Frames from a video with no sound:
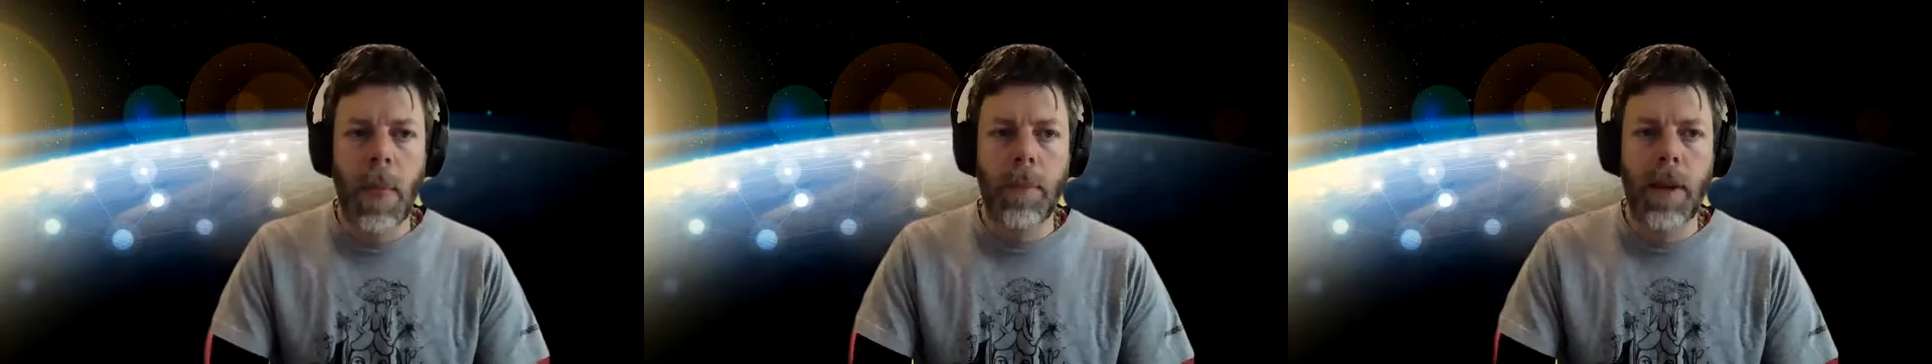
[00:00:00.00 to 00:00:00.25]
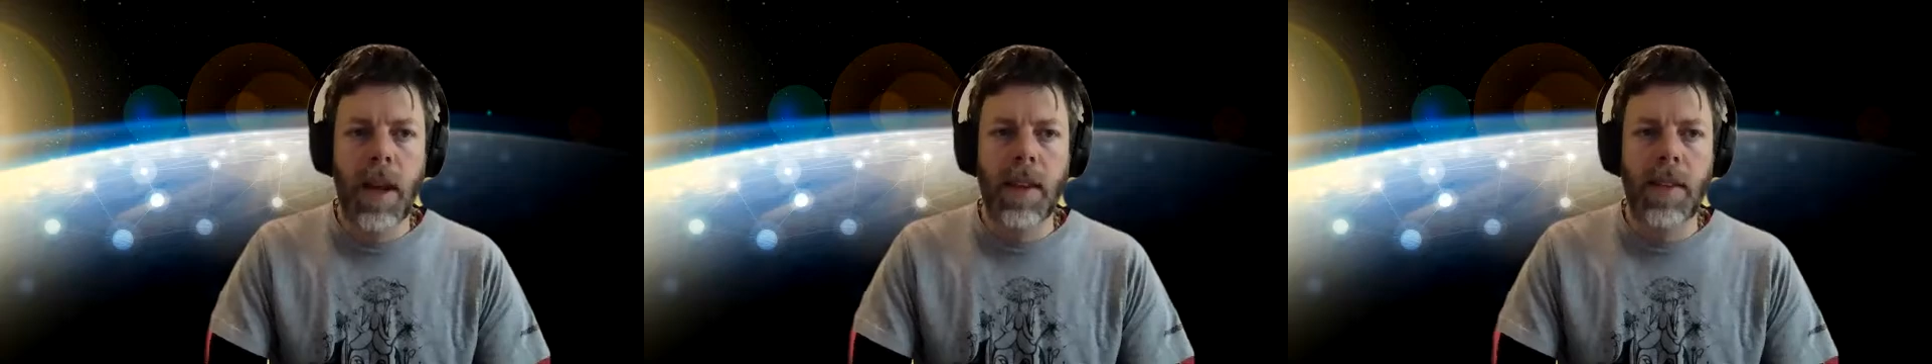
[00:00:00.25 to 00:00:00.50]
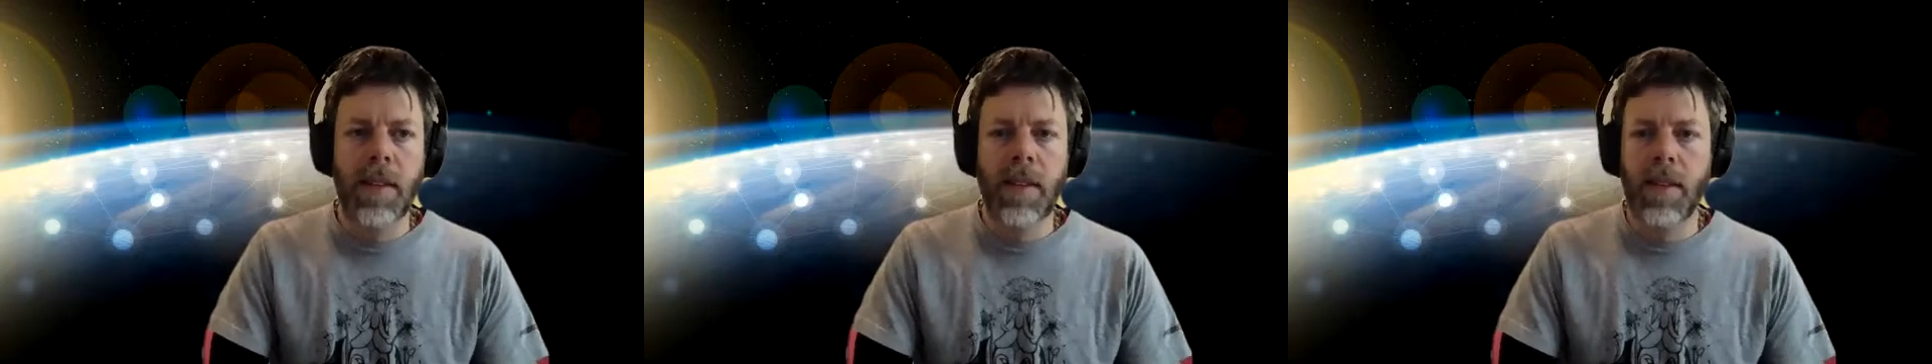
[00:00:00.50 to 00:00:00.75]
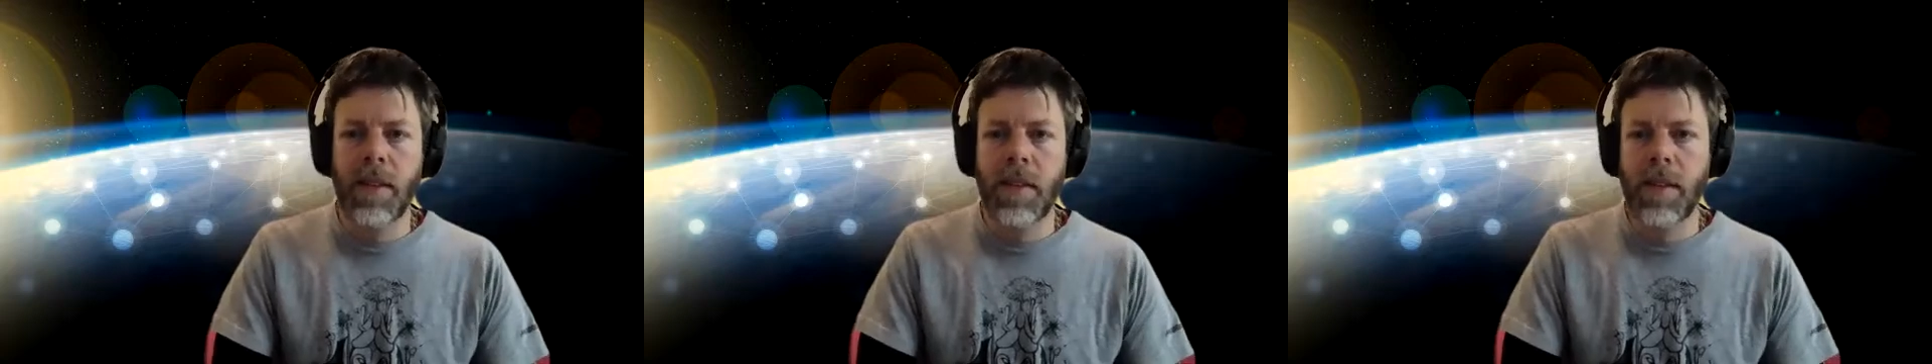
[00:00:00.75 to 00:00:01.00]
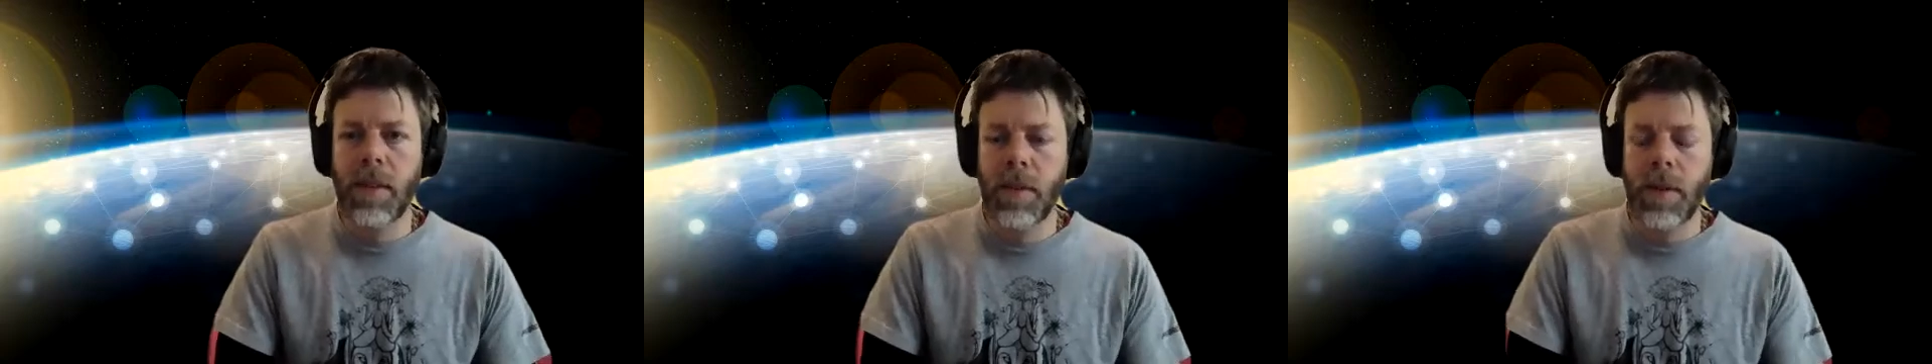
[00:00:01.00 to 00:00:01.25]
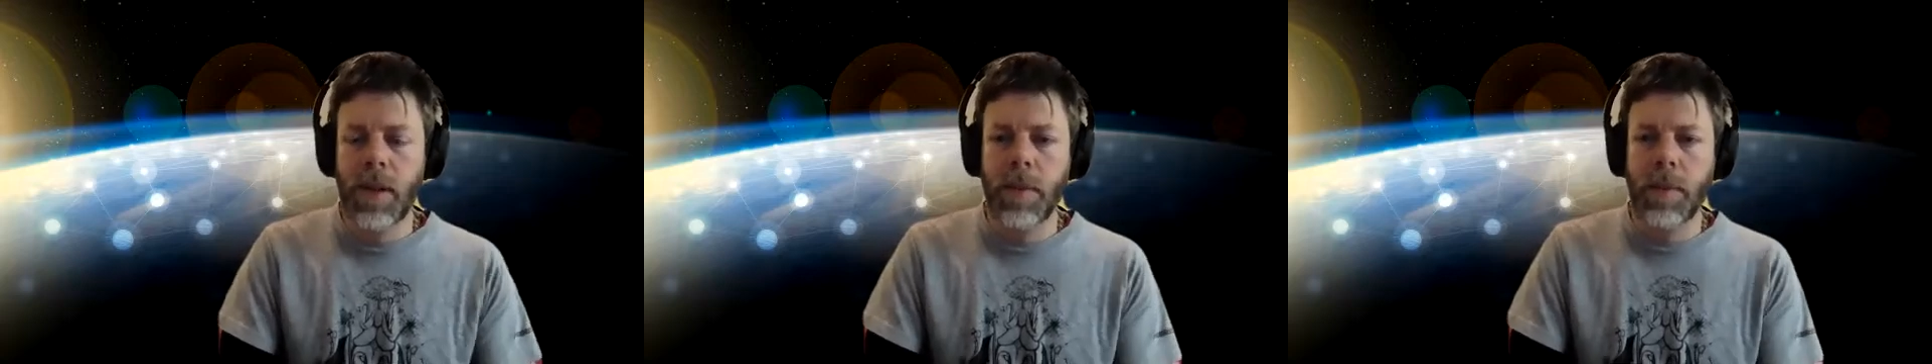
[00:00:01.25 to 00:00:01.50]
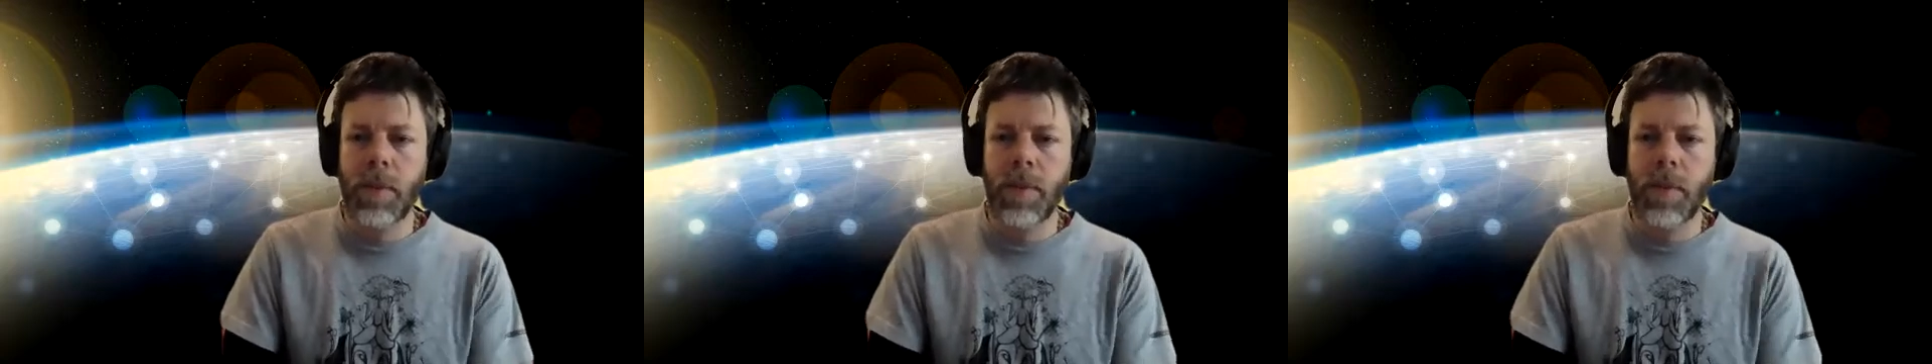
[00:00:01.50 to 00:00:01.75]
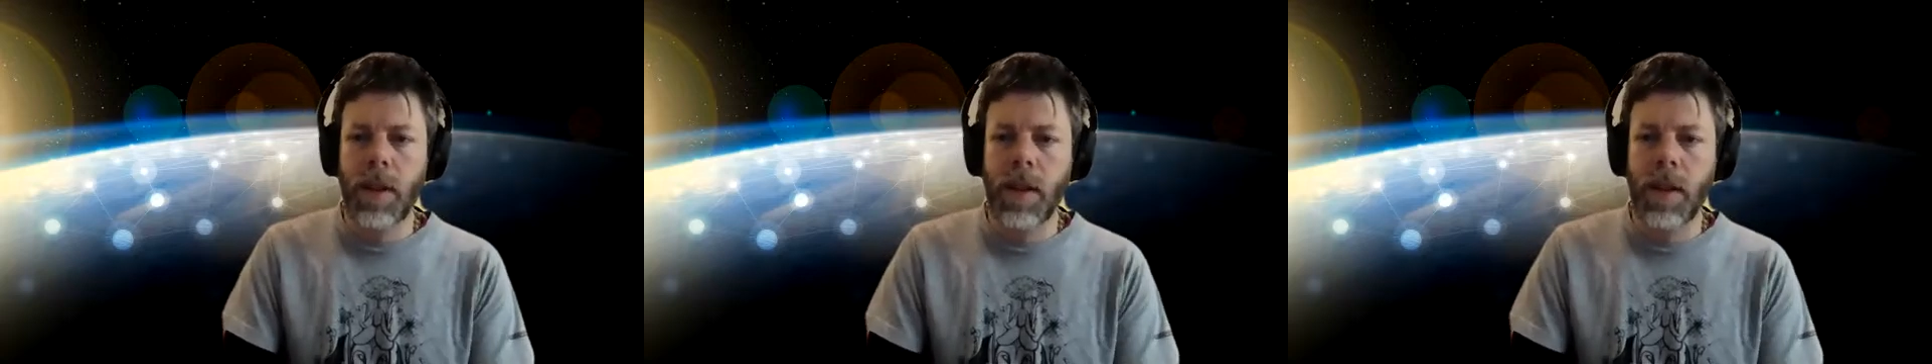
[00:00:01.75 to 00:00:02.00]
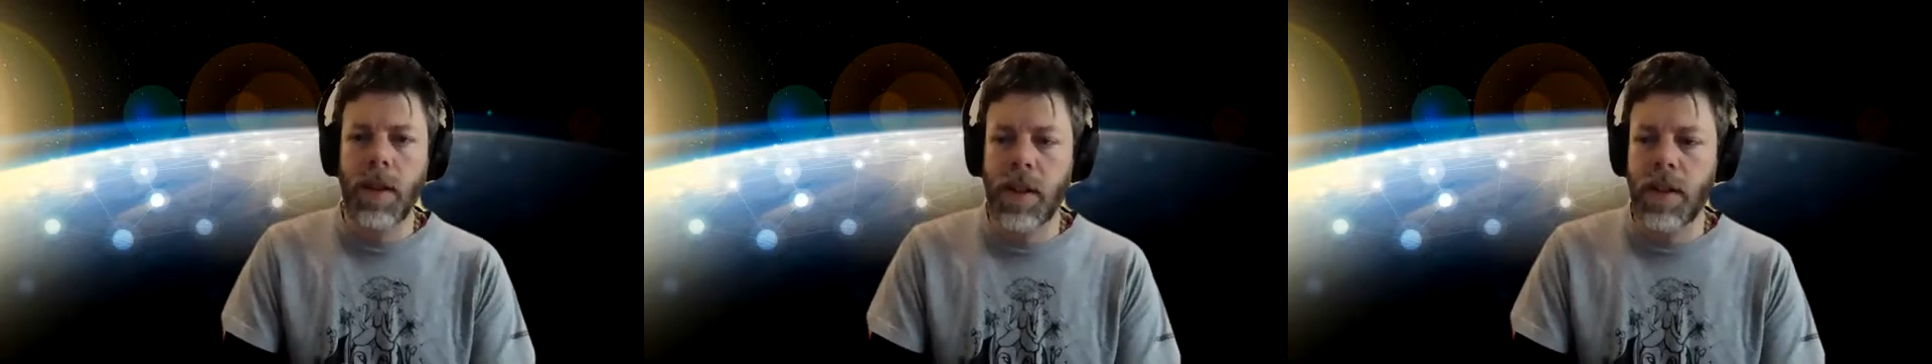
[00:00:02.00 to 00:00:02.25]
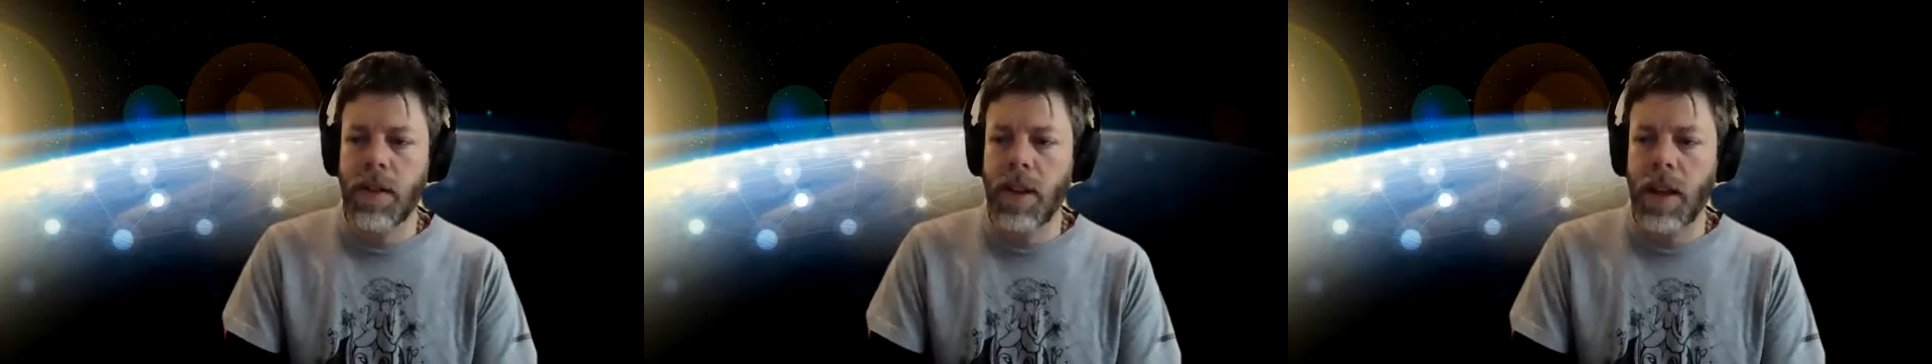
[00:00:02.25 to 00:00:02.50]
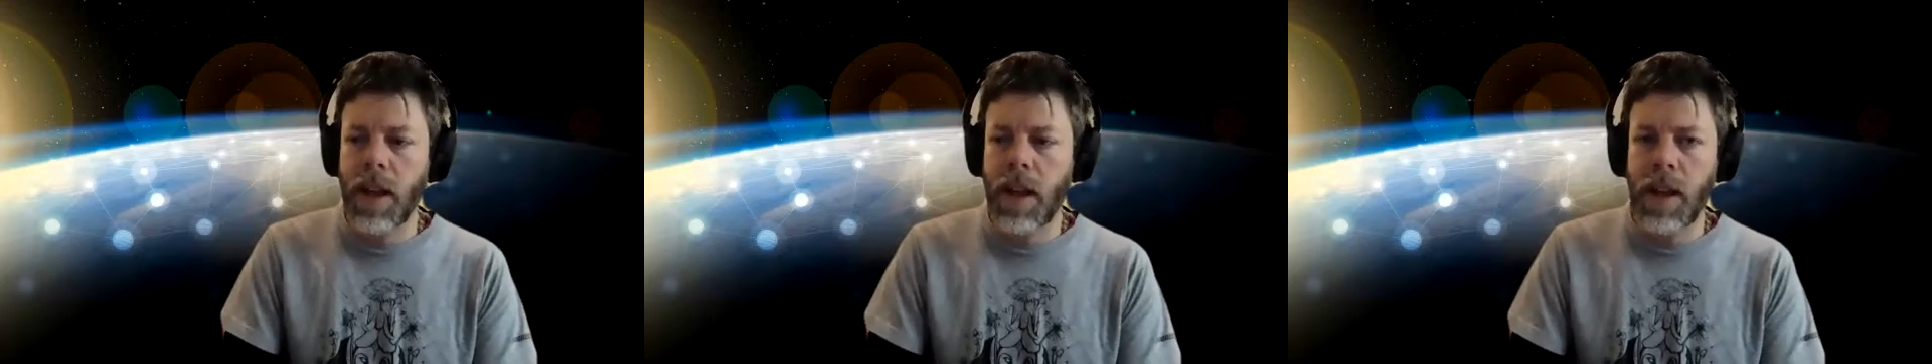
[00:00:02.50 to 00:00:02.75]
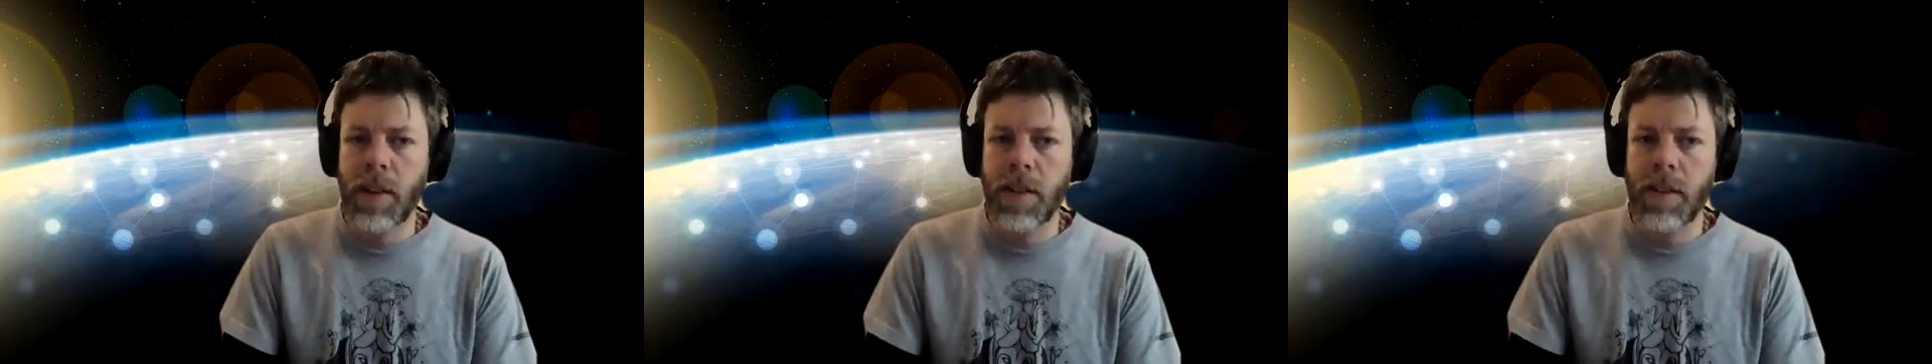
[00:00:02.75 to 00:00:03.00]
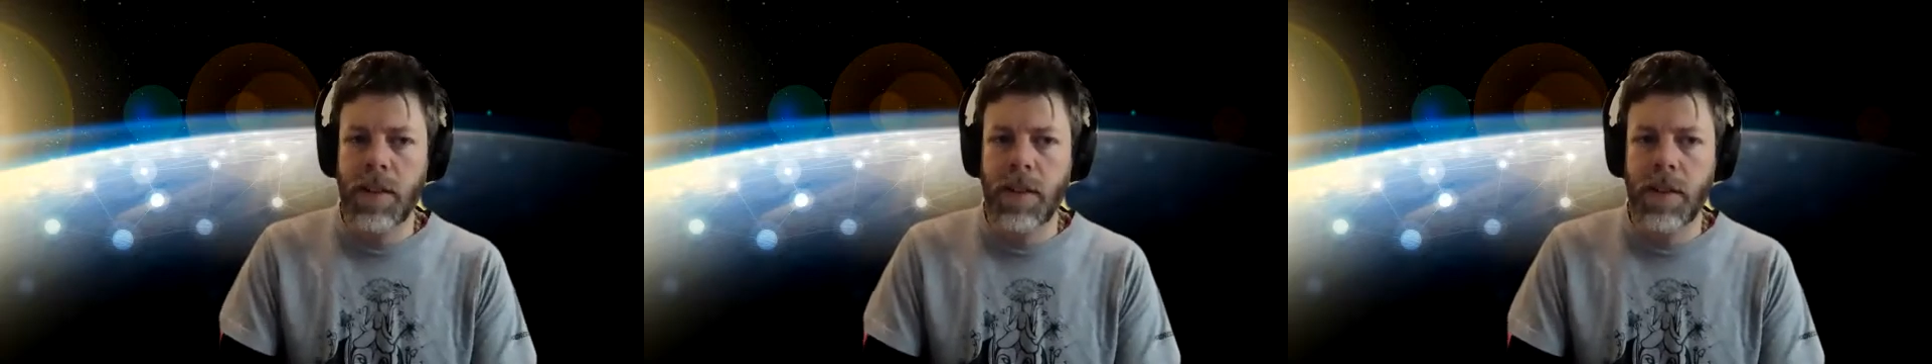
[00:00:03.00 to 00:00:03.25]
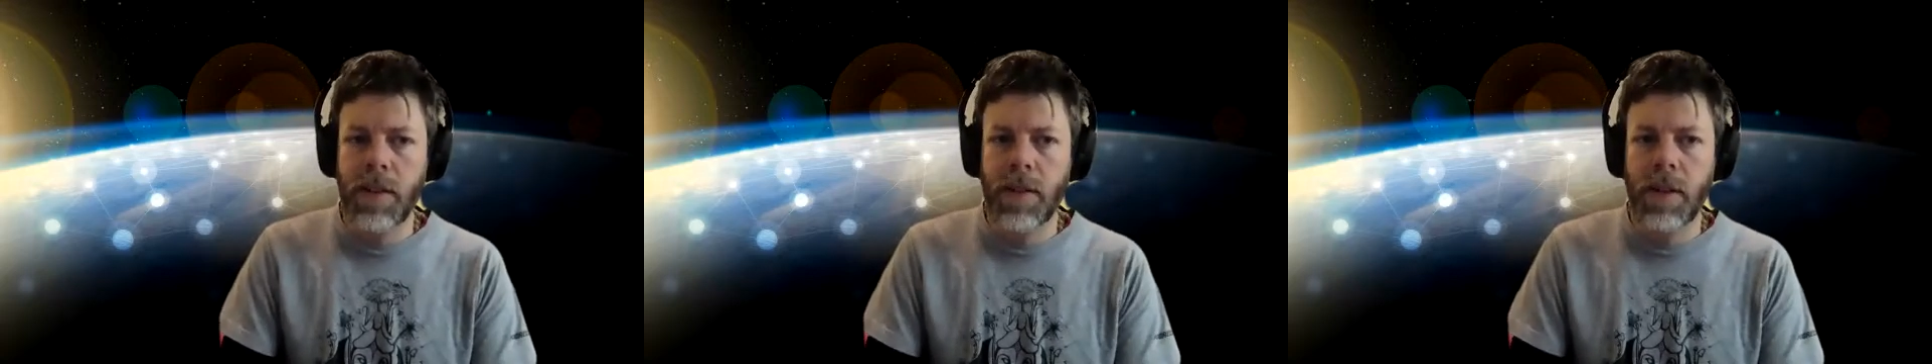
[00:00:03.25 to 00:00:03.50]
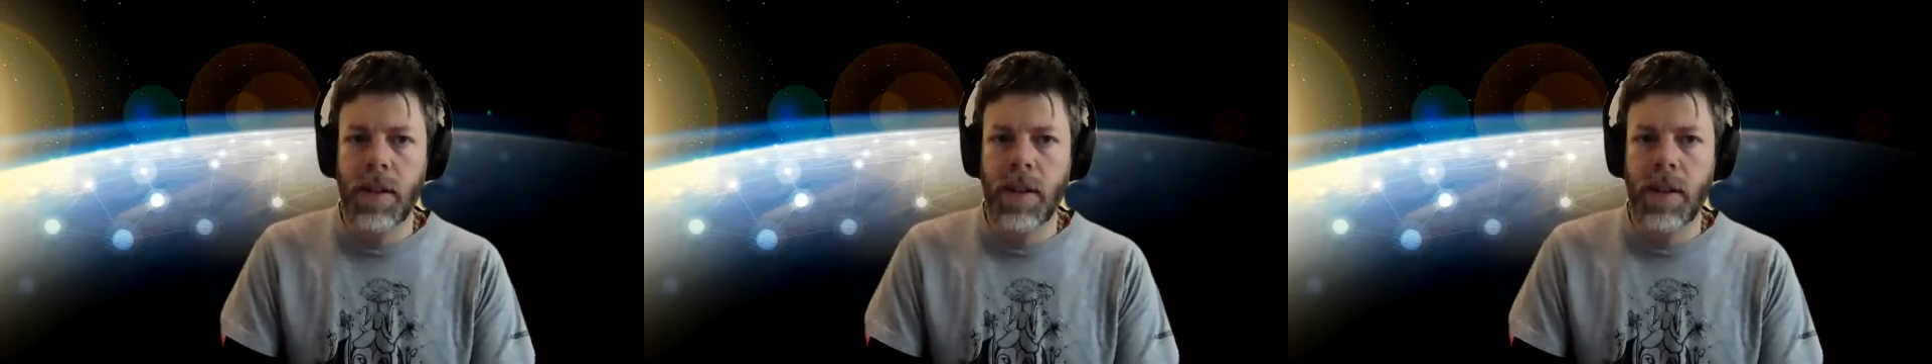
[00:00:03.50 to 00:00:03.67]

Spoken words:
bent to any funds that I had access to,